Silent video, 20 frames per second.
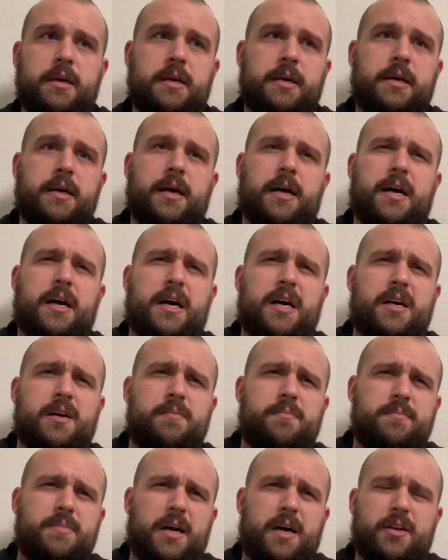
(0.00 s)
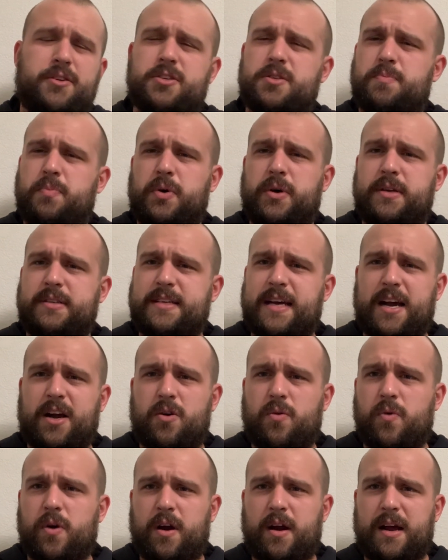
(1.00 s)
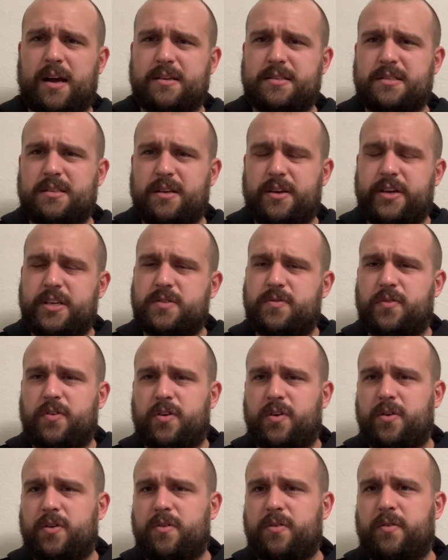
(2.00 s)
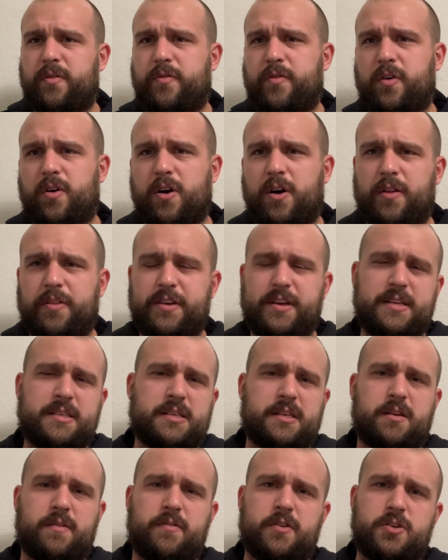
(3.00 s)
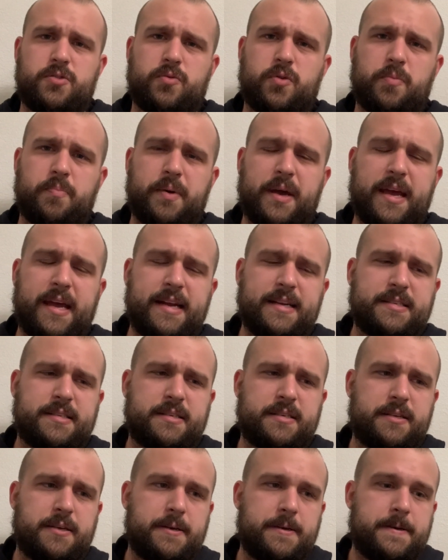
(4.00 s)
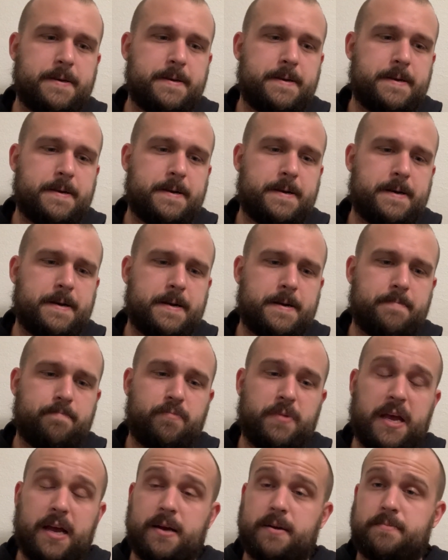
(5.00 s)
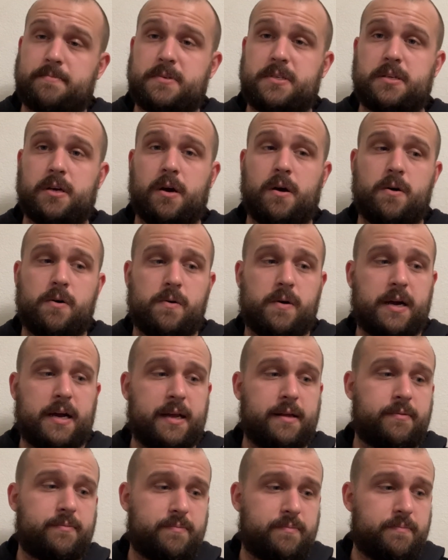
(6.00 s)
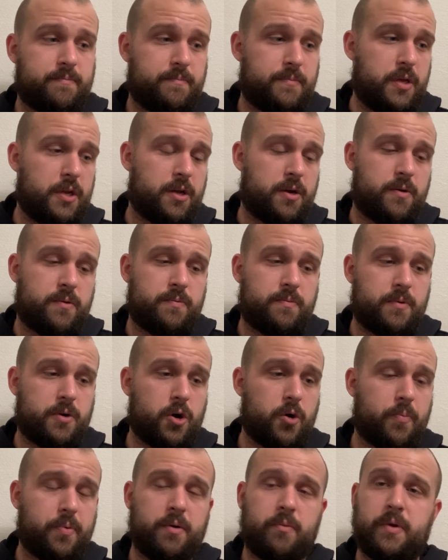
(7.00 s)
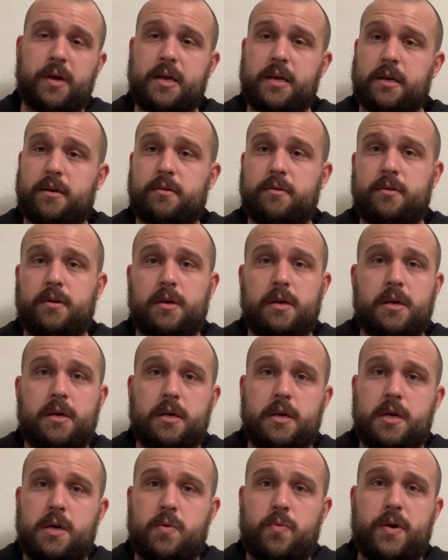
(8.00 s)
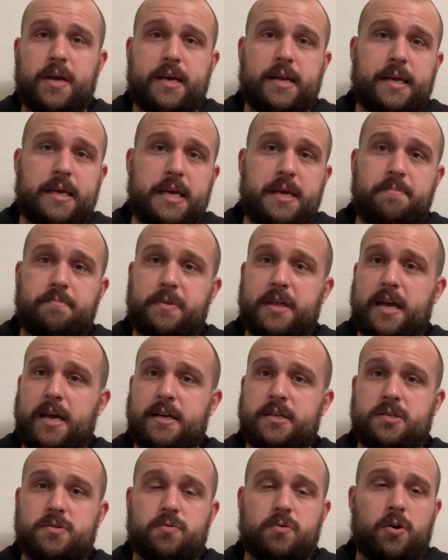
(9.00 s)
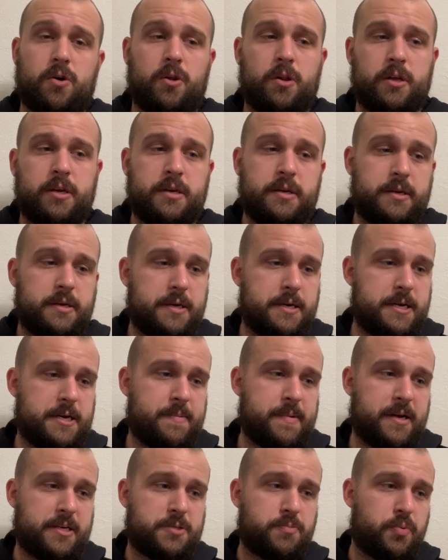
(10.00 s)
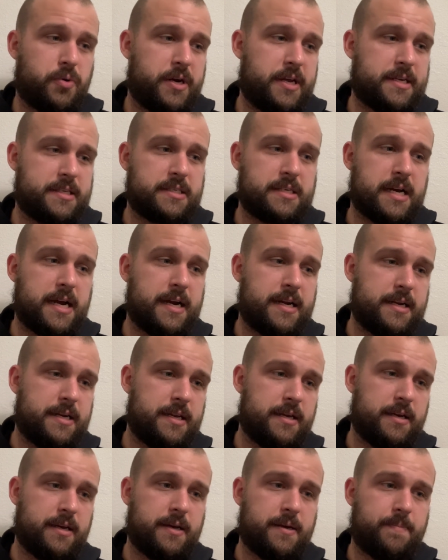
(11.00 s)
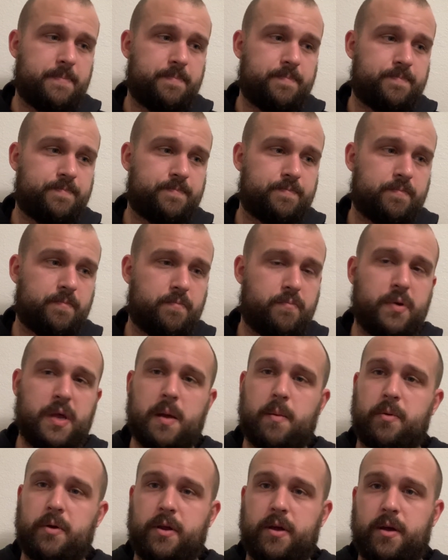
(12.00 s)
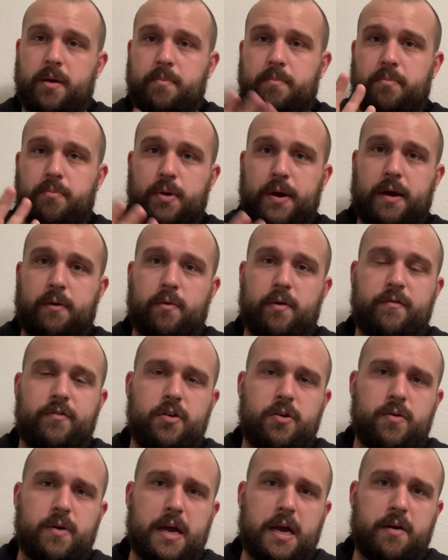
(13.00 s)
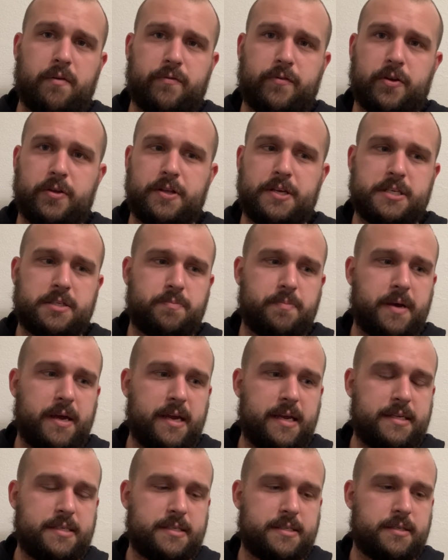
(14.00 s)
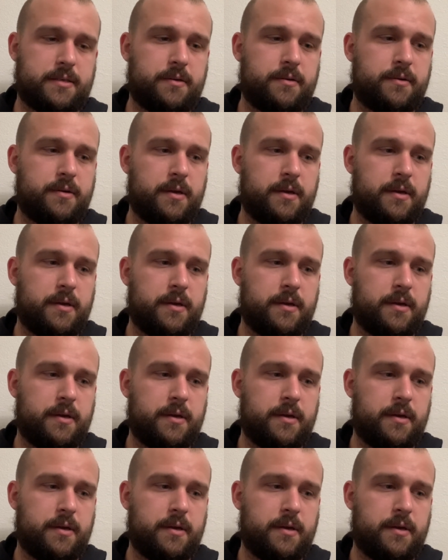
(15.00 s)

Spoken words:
I'll just put Tackle Warehouse links for all these individual baits. Yeah, so hoping we can keep things rolling. I was pretty excited to be able to bring a review out for these baits, and